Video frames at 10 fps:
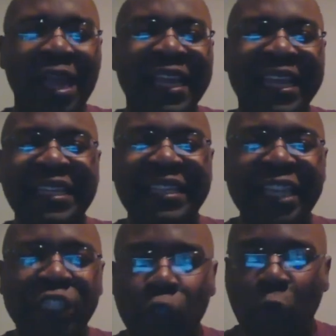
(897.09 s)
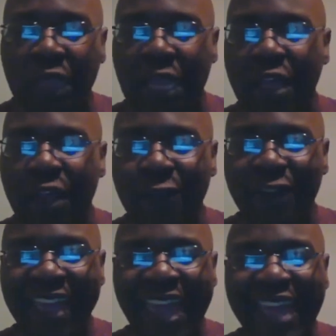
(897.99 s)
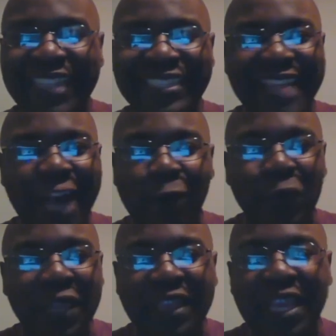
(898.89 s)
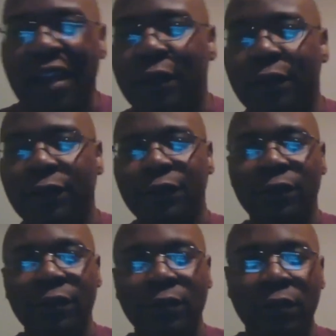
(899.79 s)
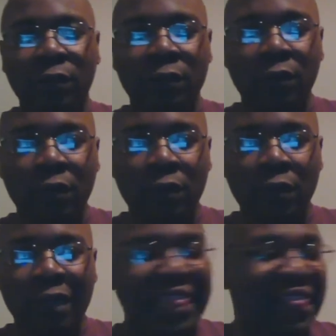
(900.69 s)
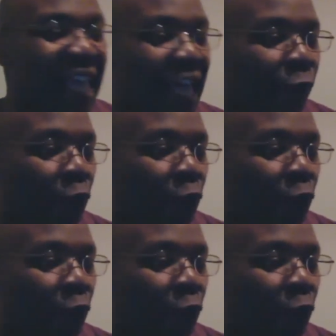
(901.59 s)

Conditional love is not really love. Love